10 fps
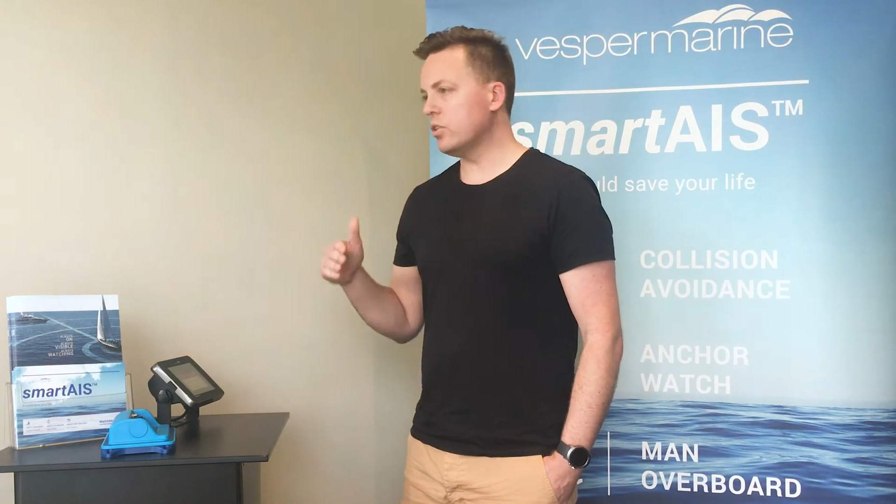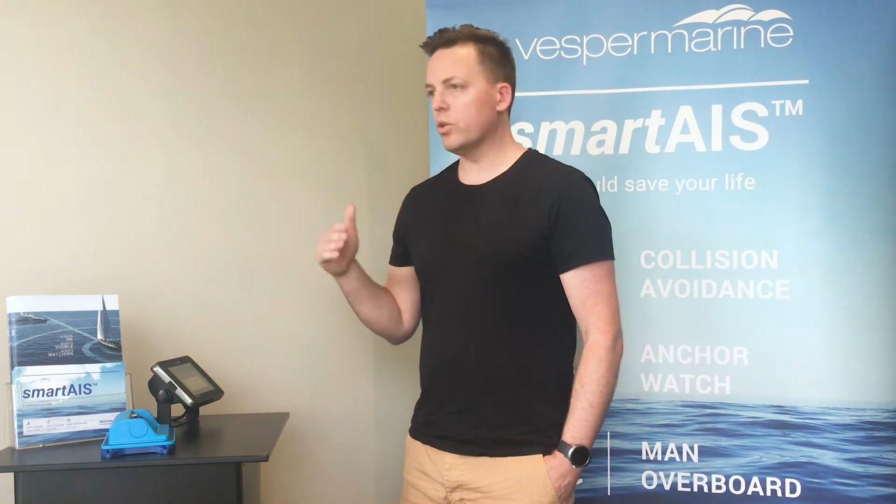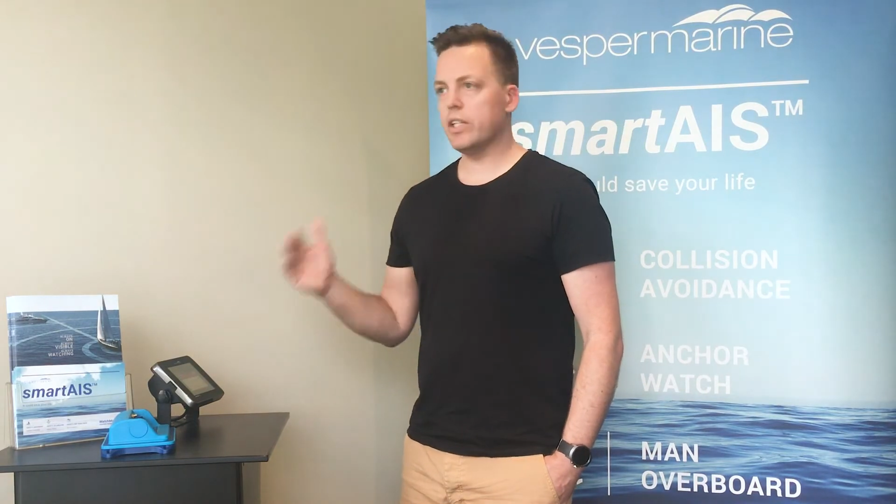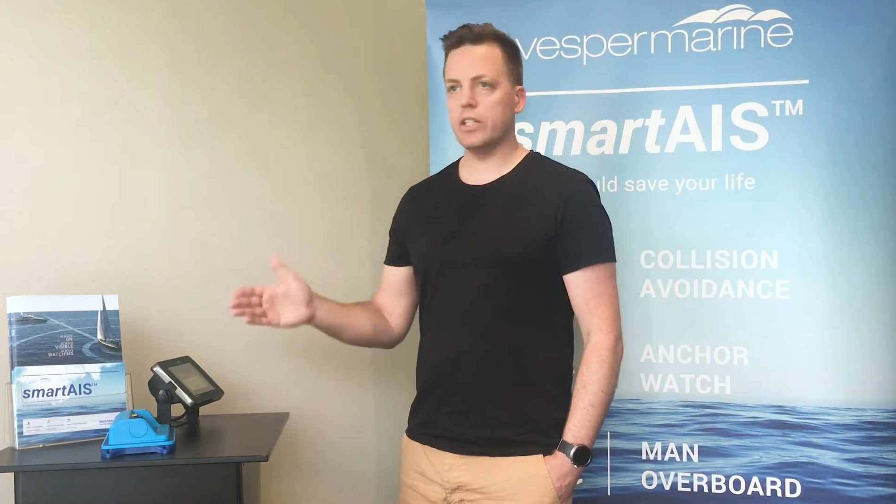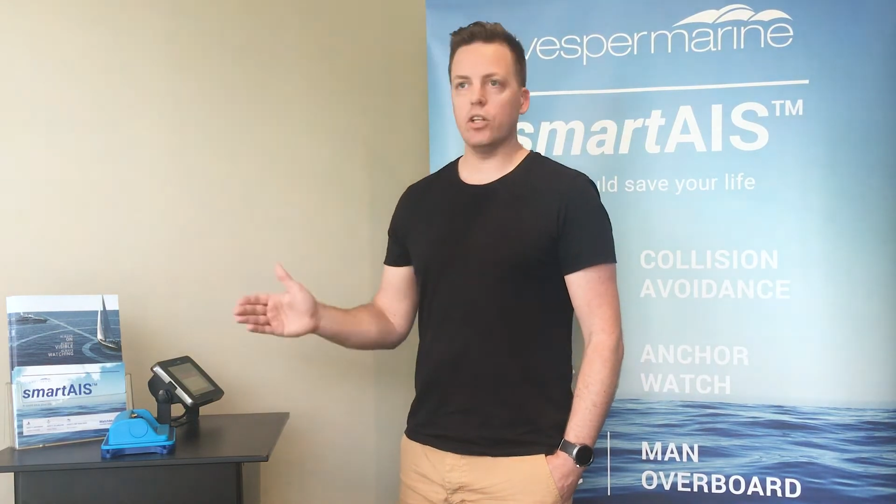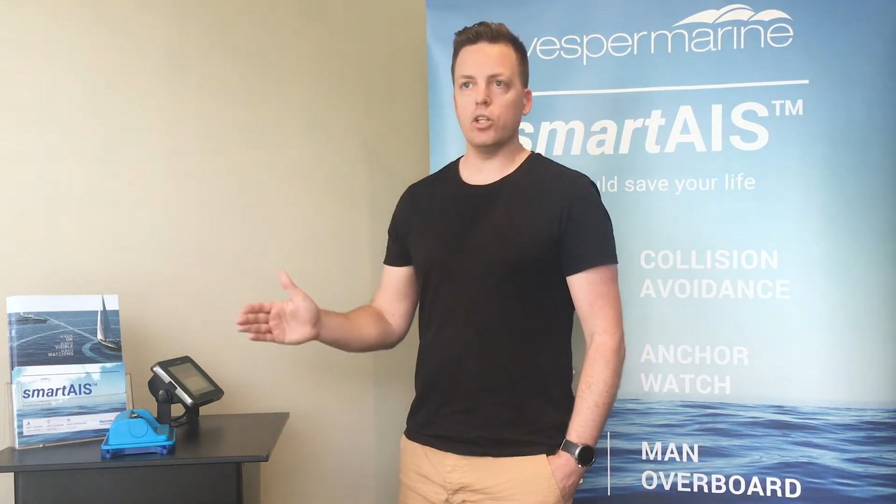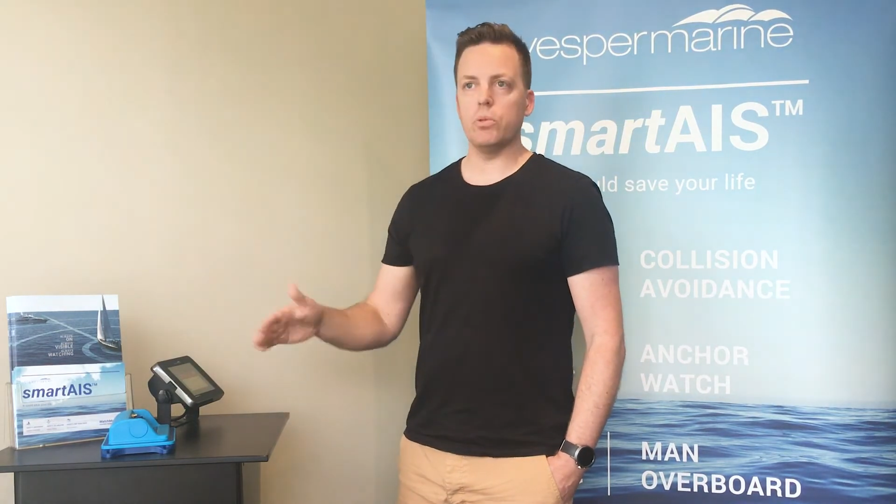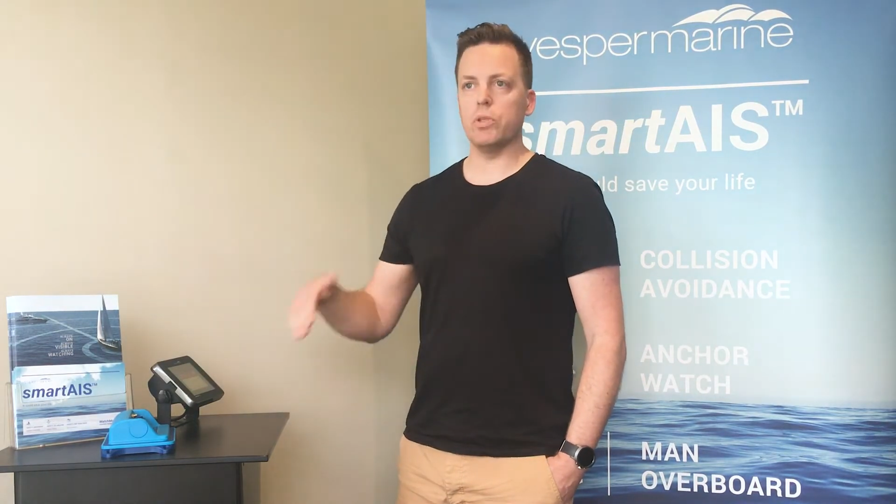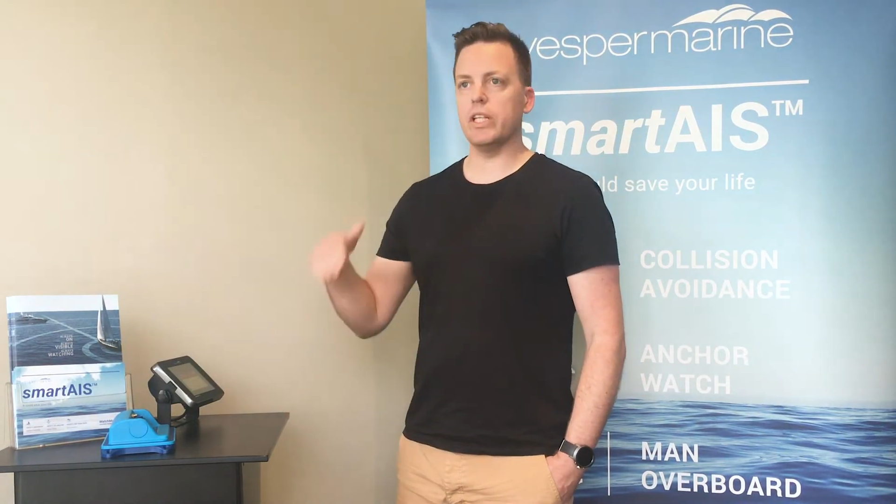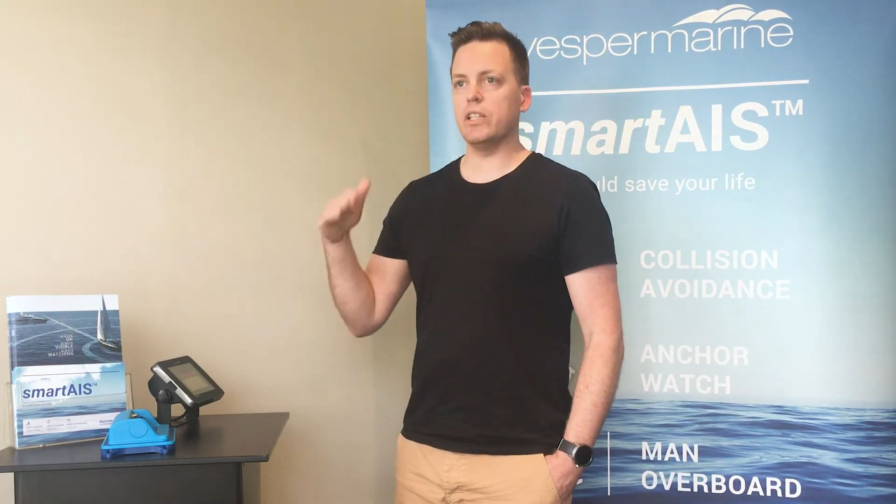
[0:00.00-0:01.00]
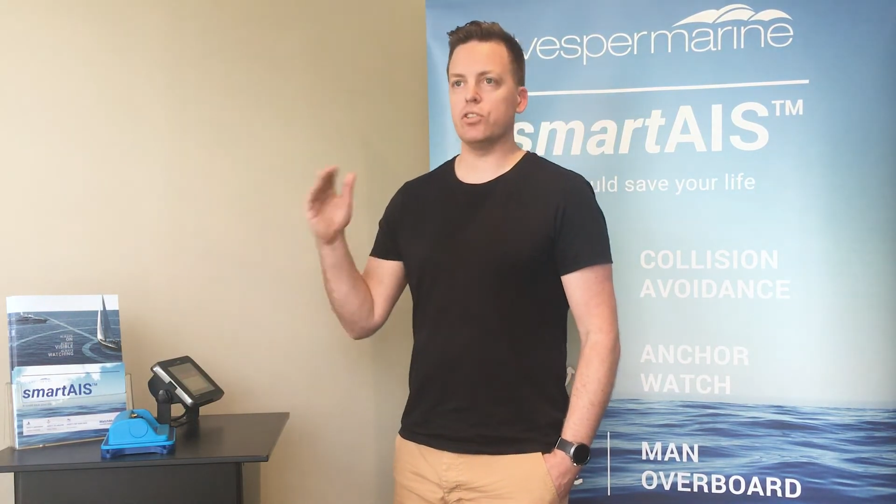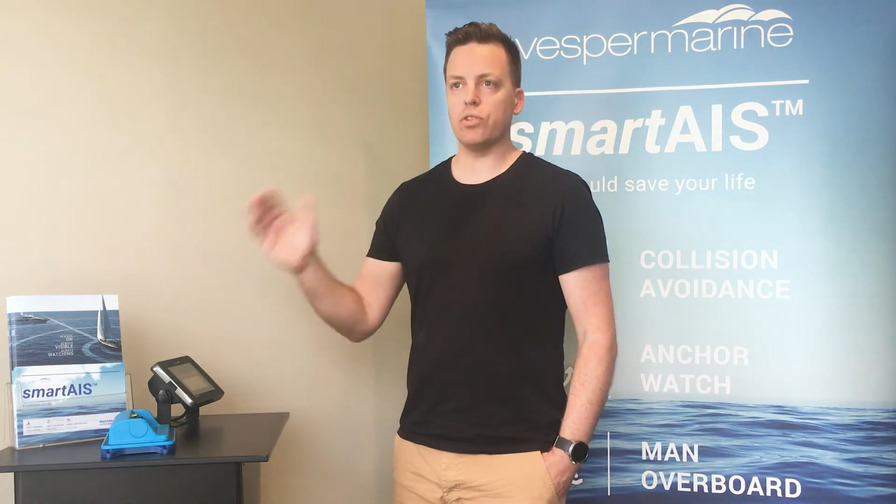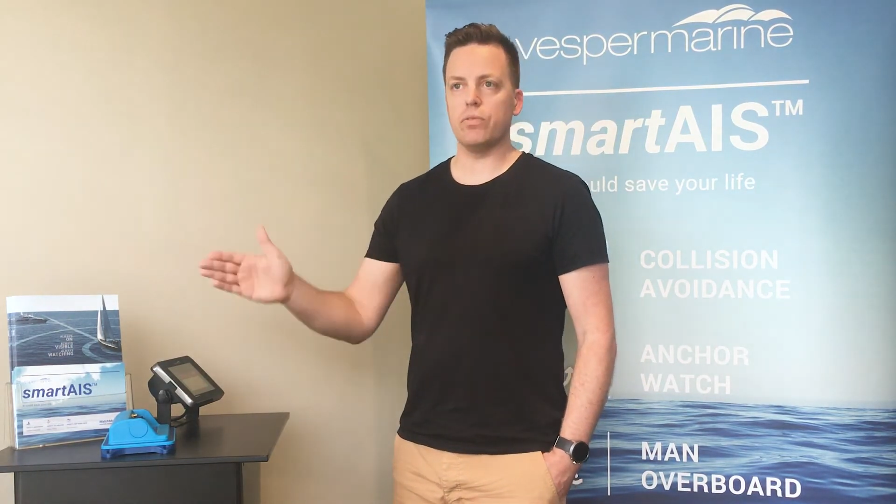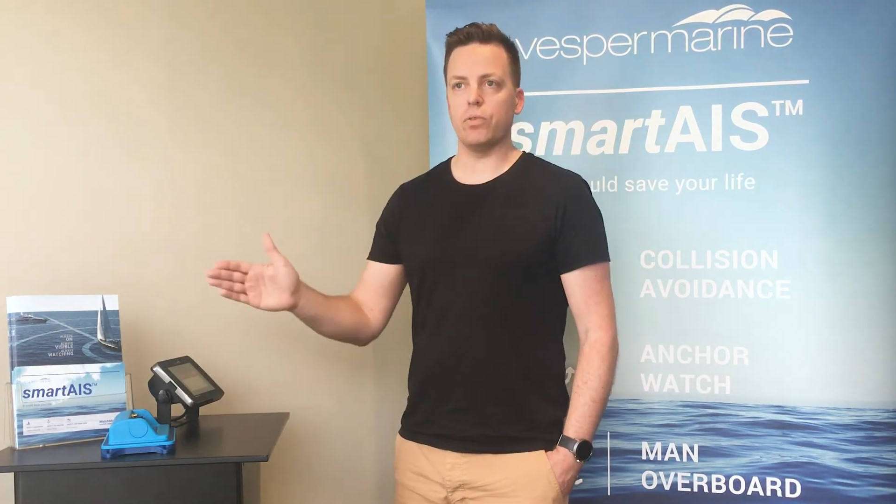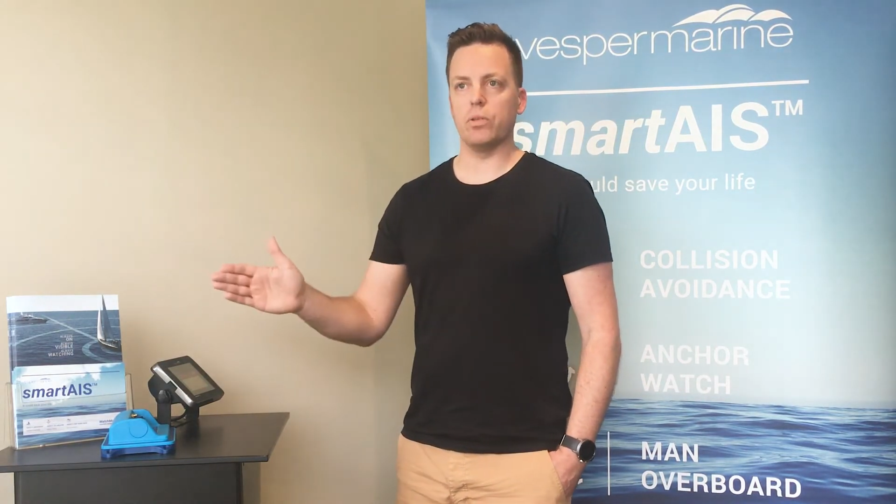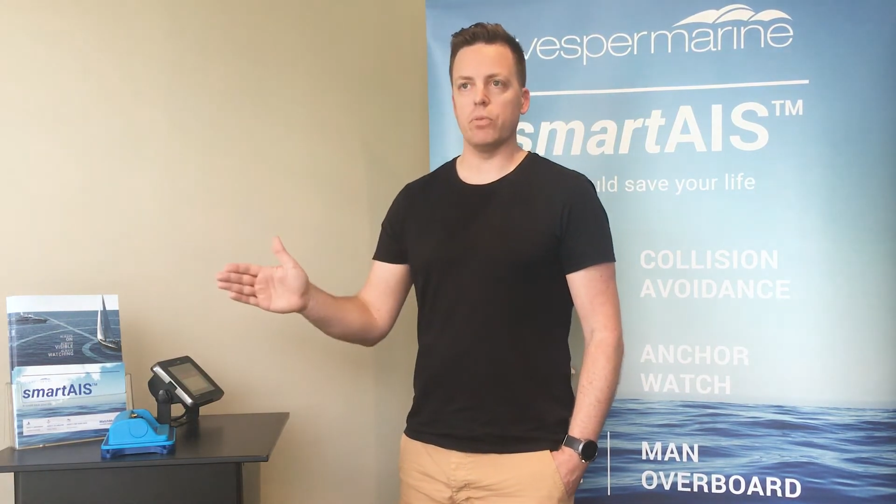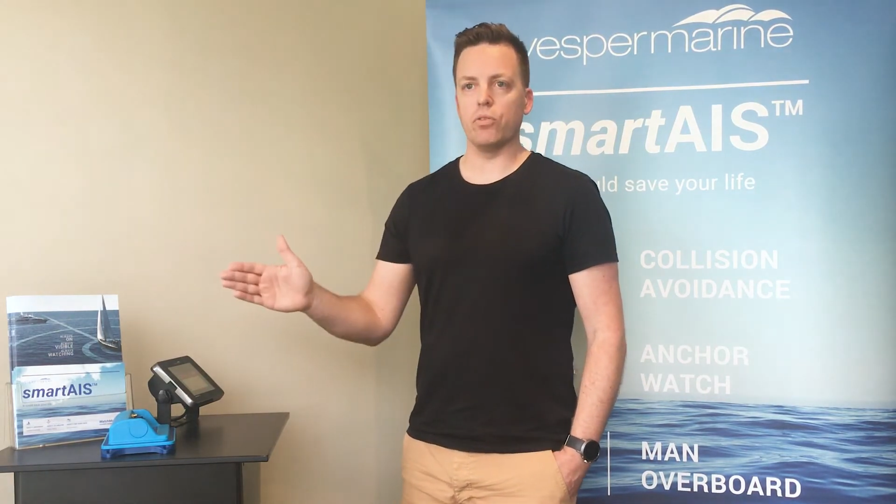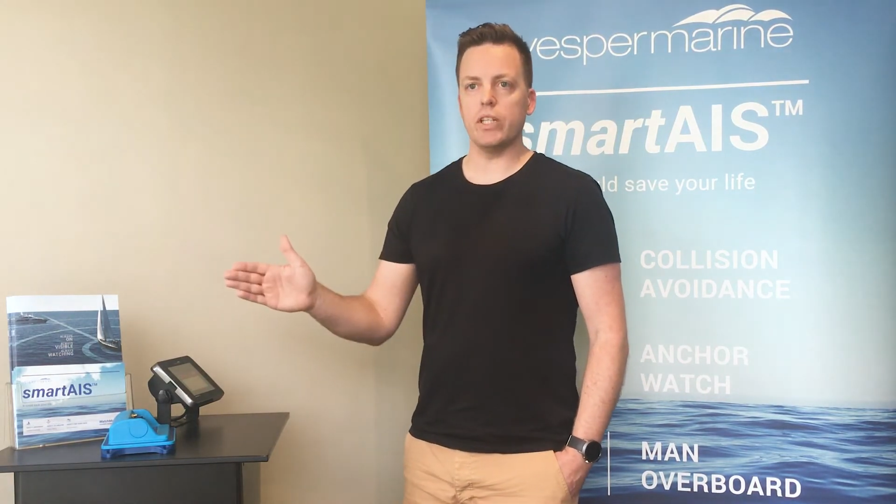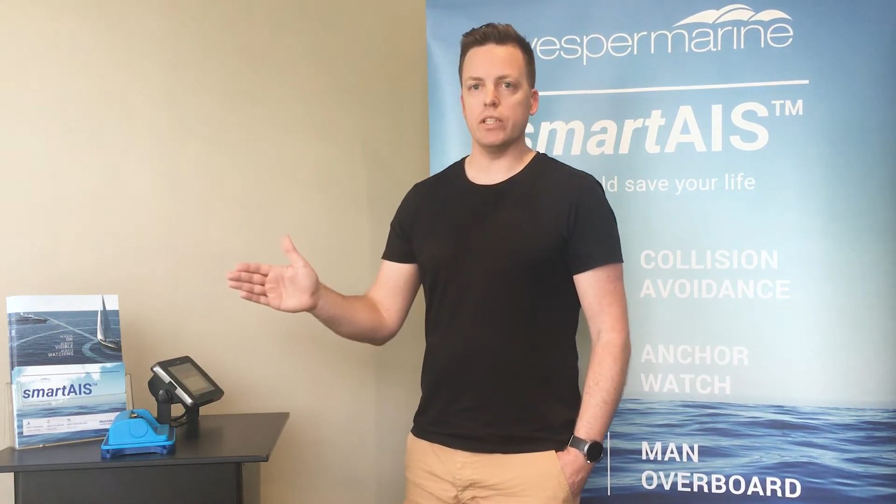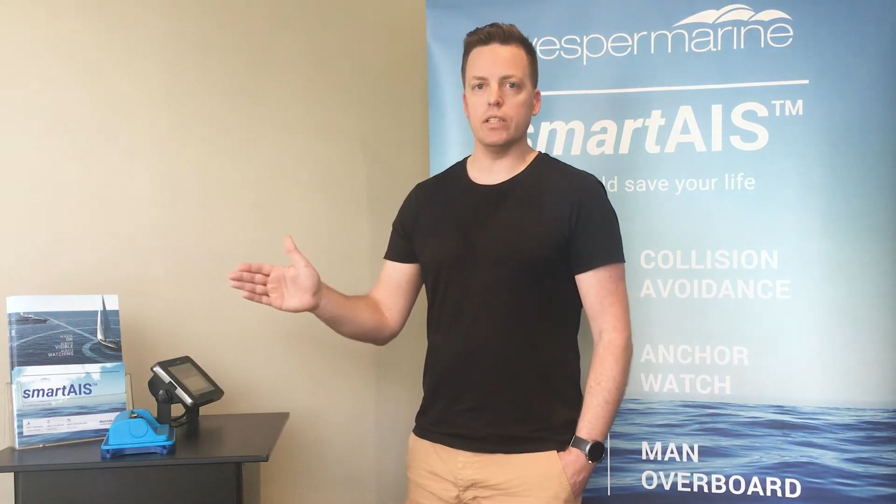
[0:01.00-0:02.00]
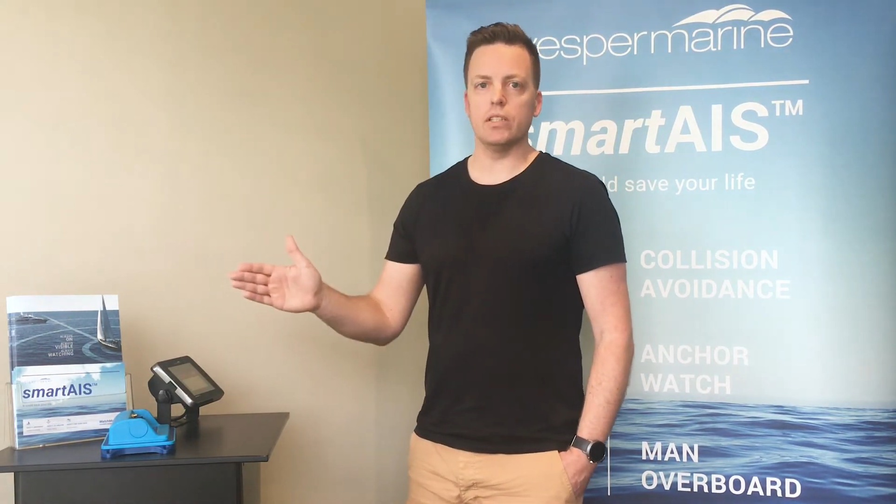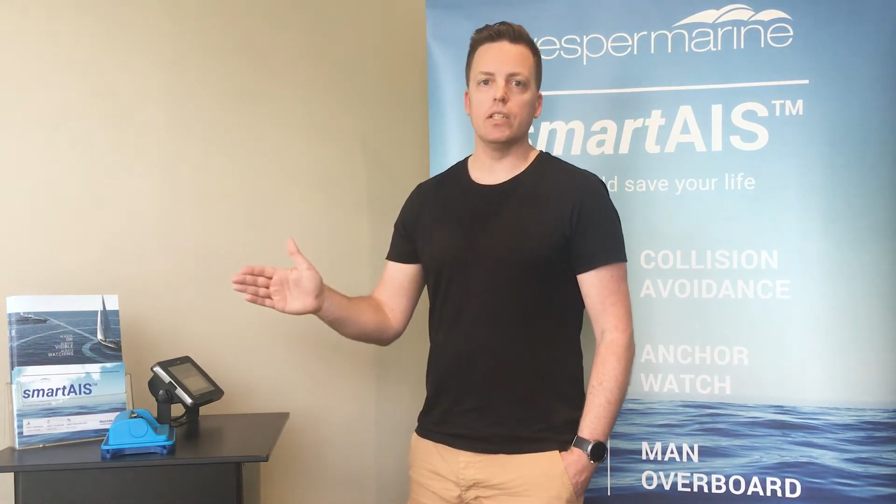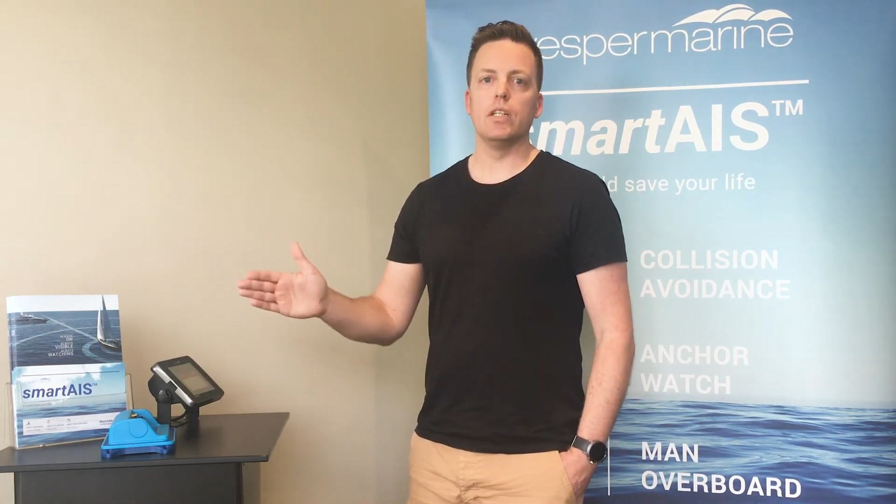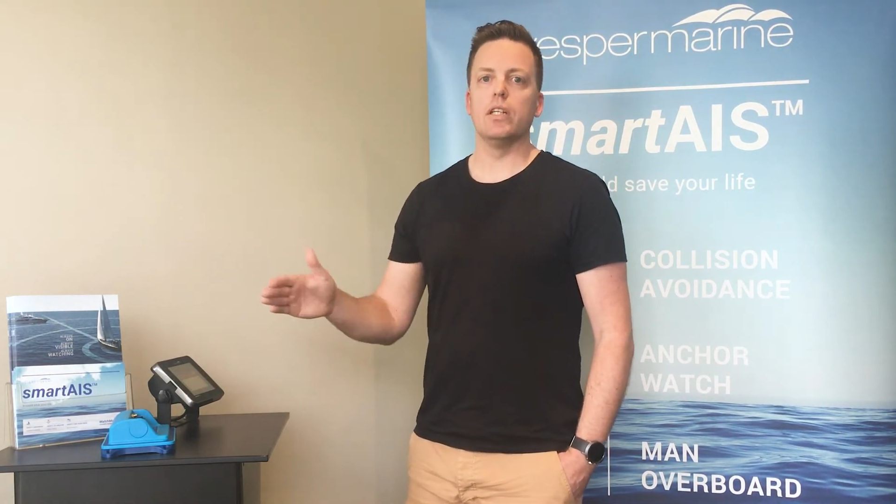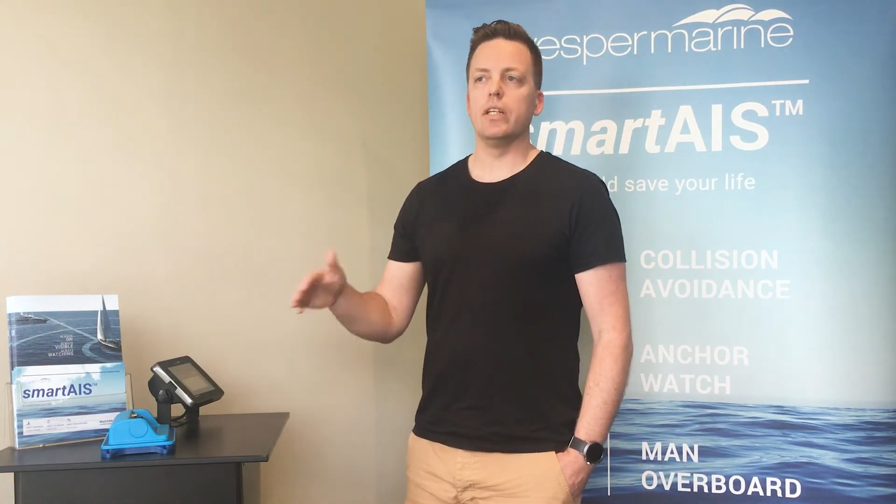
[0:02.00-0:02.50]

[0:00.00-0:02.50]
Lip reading: you're heading home, you're heading straight for the marina,